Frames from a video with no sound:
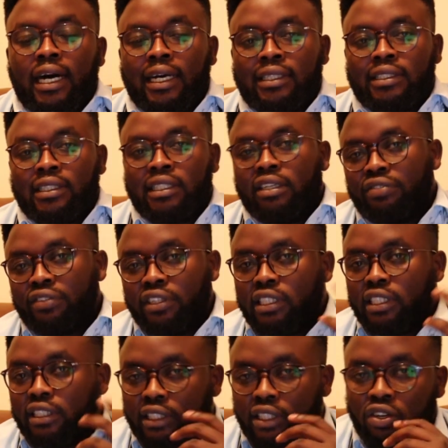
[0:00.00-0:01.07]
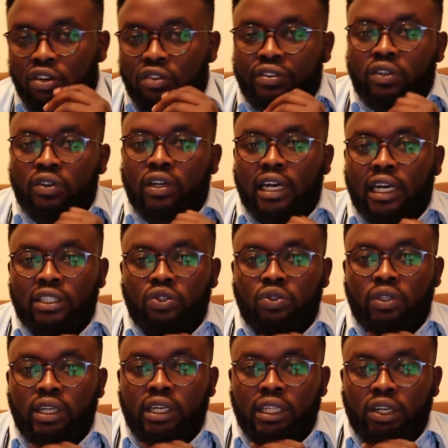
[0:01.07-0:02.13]
acid deficiency often occurs
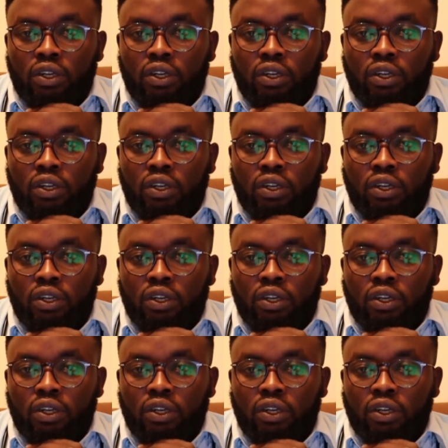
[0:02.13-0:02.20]
together